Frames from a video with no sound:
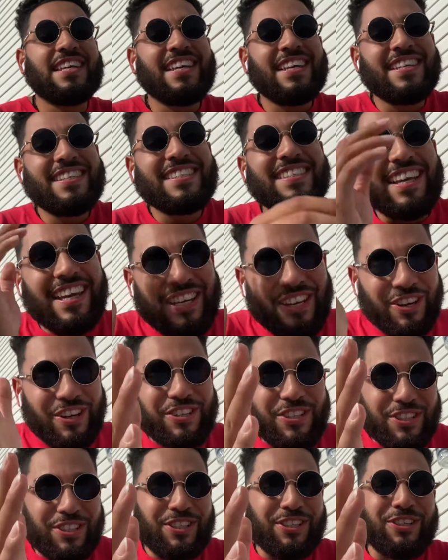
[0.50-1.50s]

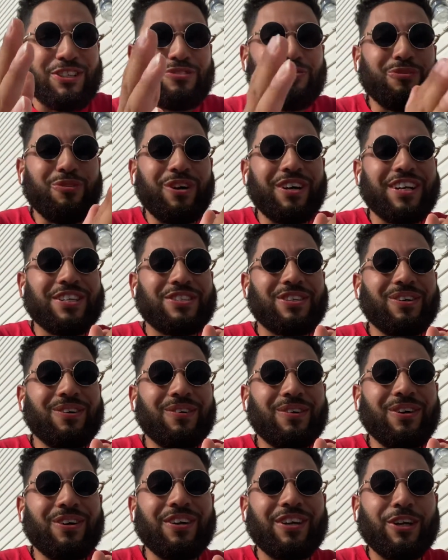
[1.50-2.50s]
Senoras y señores, what is
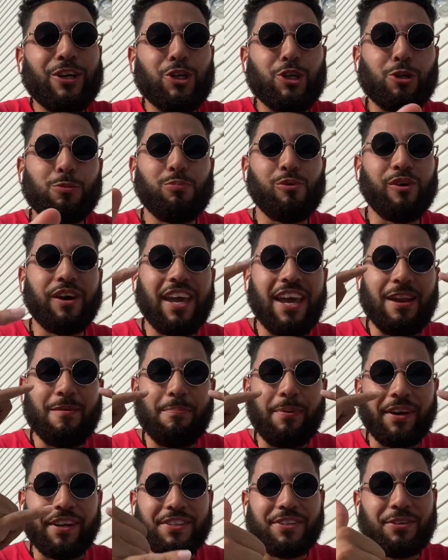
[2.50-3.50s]
going on? It is your boy, El
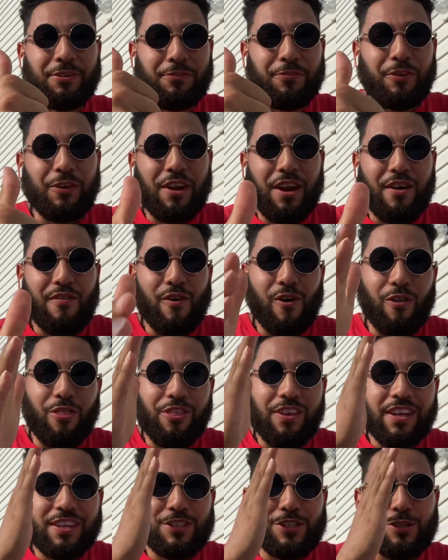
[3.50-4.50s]
Parcero Filionero, of all
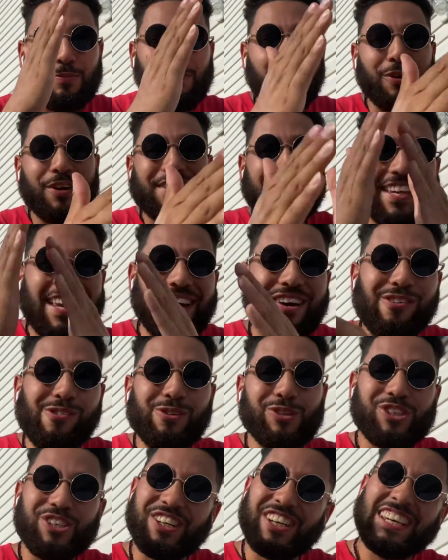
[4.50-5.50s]
things sports and
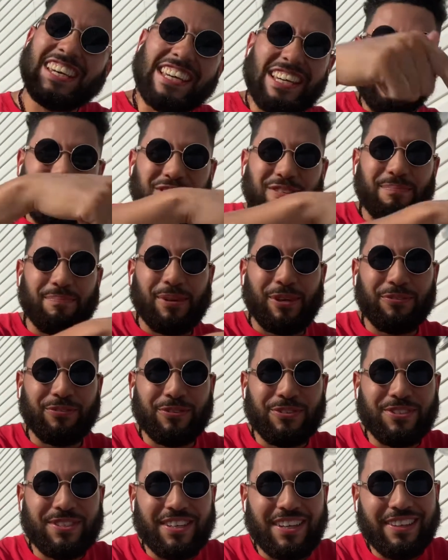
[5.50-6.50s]
culture here in the beautiful
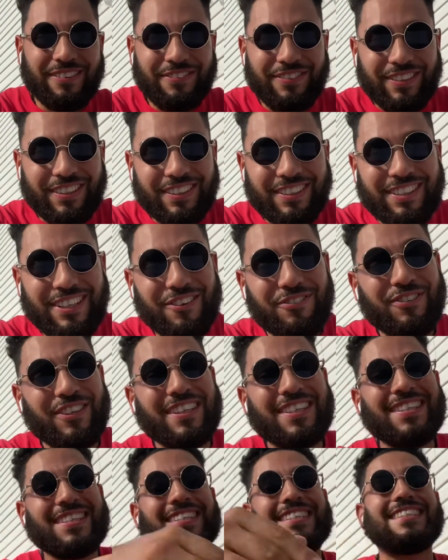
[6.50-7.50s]
city of Philadelphia.
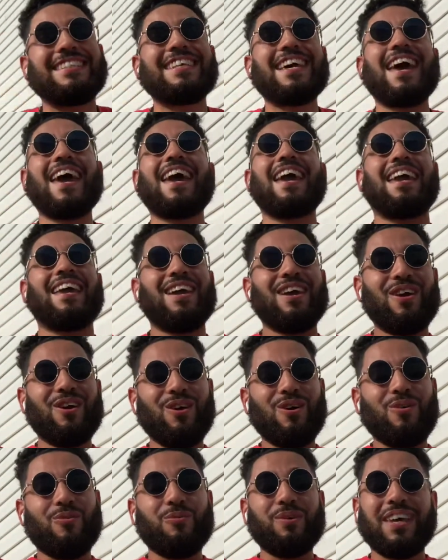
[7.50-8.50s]
Today,
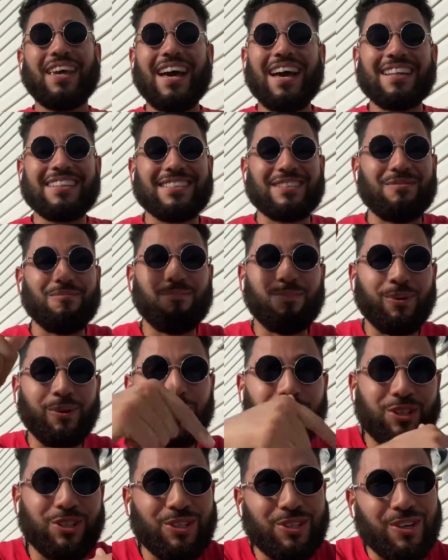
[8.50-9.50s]
we got some
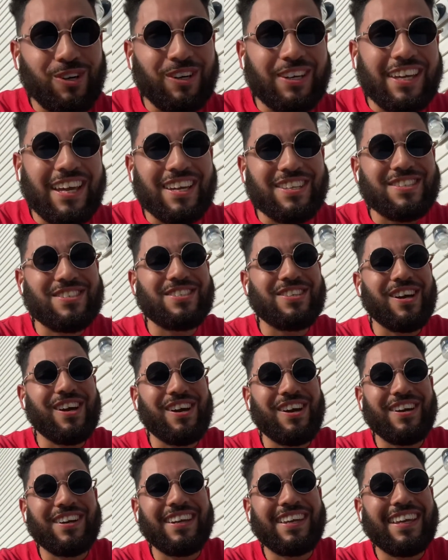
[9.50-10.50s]
porch talk. Yes,
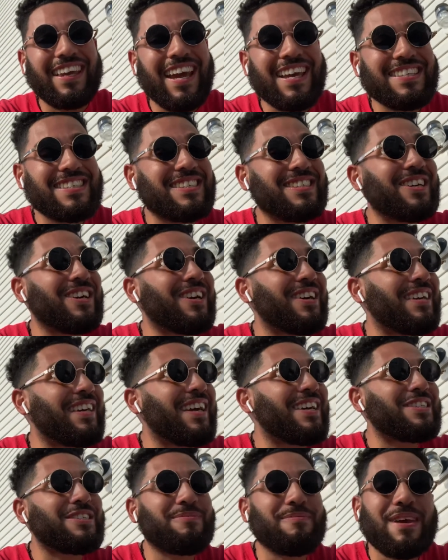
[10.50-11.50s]
sir. Yes, sir.
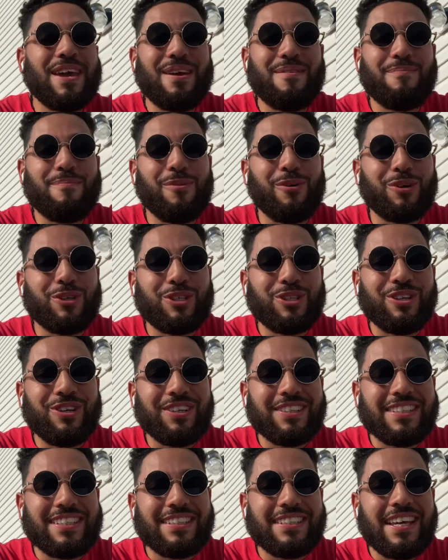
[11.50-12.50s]
Yes, man. Porch
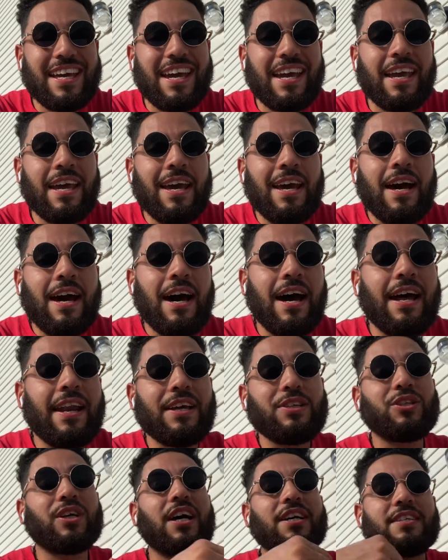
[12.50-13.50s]
talk today. And
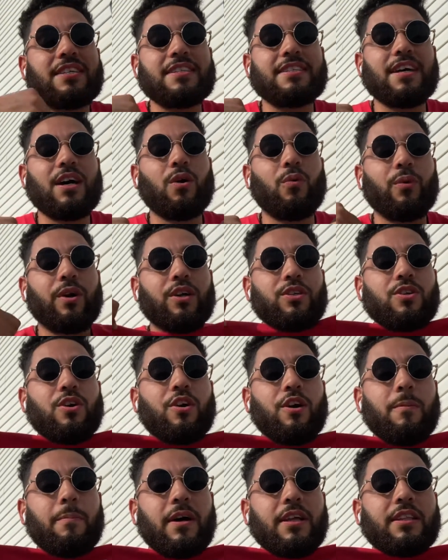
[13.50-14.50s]
as you guys can tell, we are
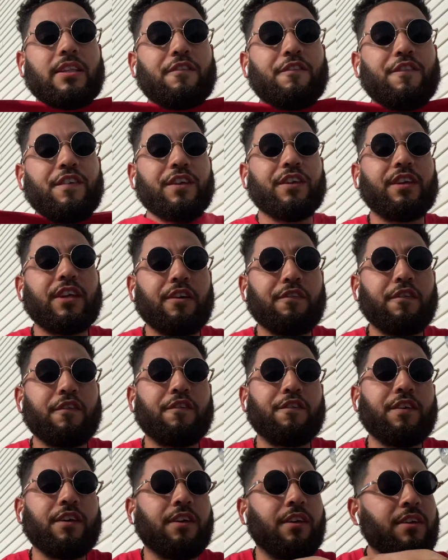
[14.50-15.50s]
talking about the Philadelphia
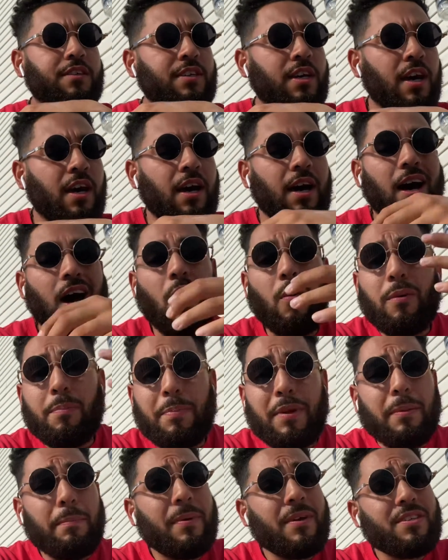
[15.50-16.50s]
Phillies. We've
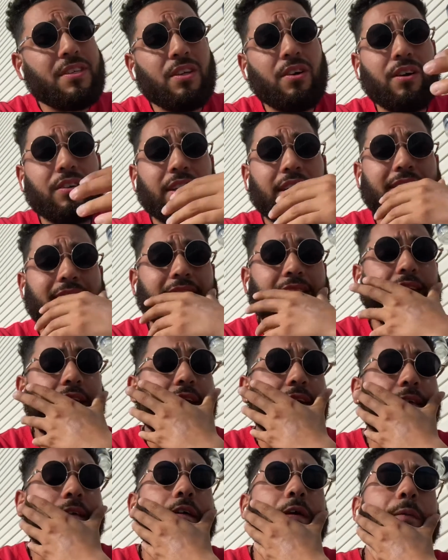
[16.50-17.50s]
been busy all day today,
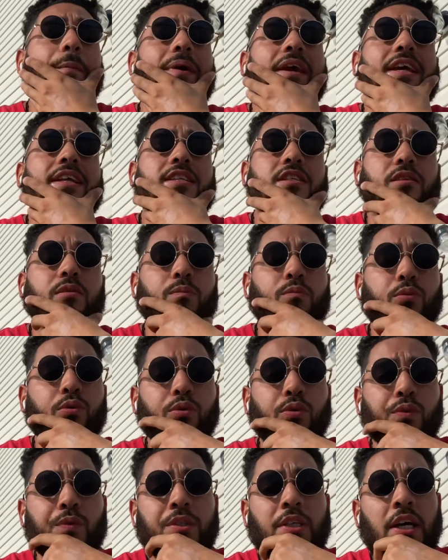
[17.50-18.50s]
you know, making some
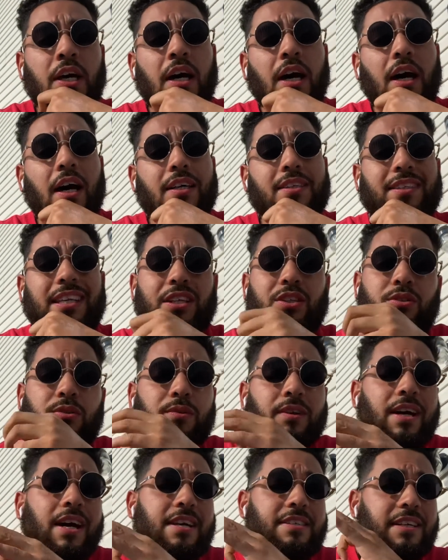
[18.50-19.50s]
moves. Stay
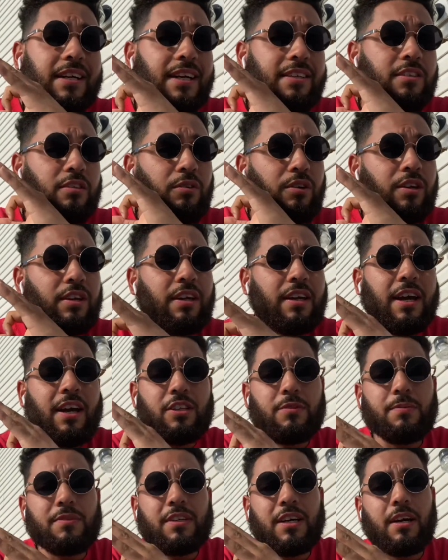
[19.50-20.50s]
tuned, guys. I got some good
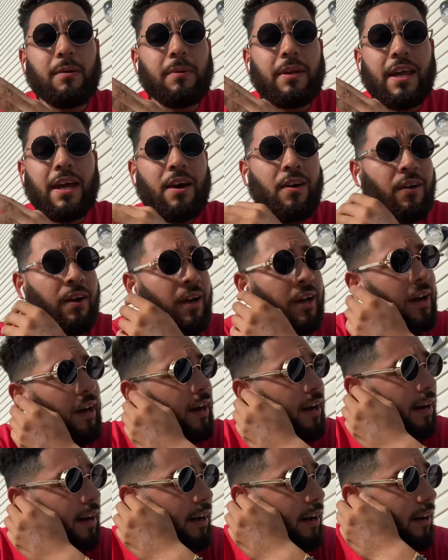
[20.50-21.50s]
announcements coming out,
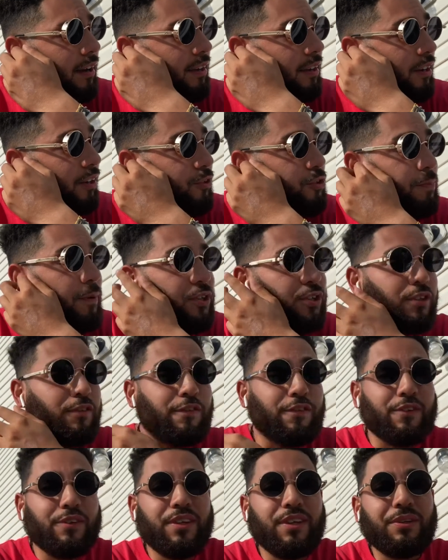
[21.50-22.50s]
you know, especially
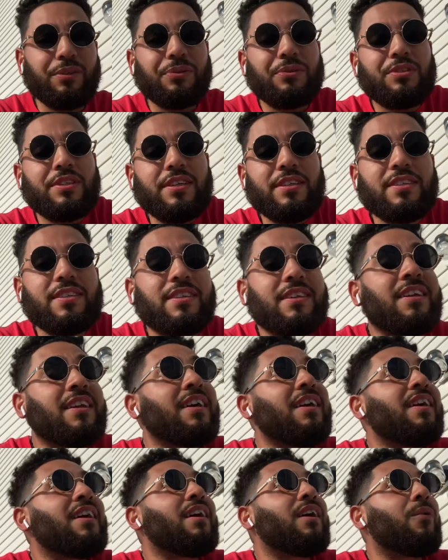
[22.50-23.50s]
for the Eagles season.
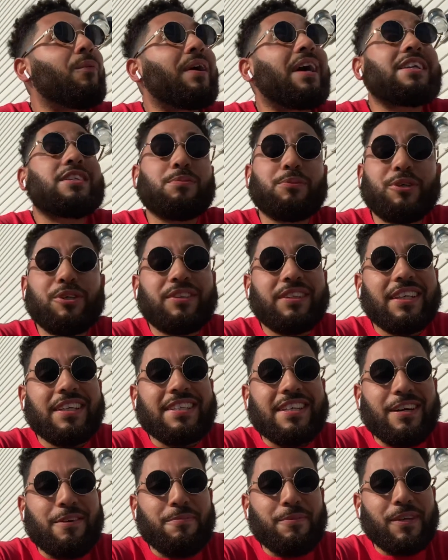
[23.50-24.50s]
We got some good things
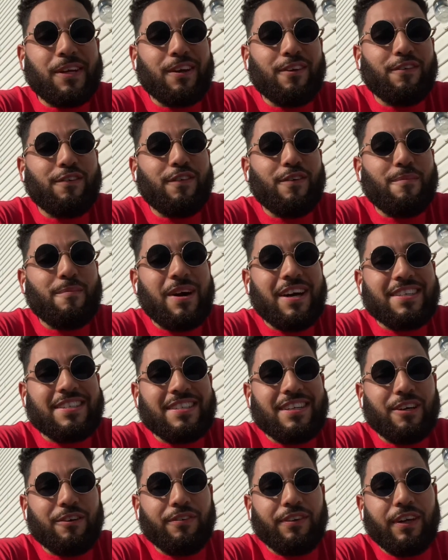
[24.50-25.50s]
coming here from
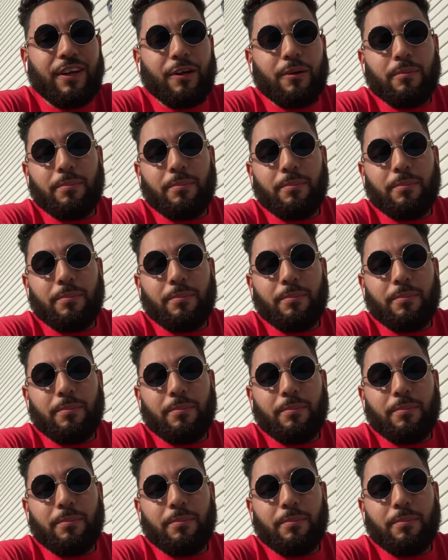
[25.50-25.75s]
myself here.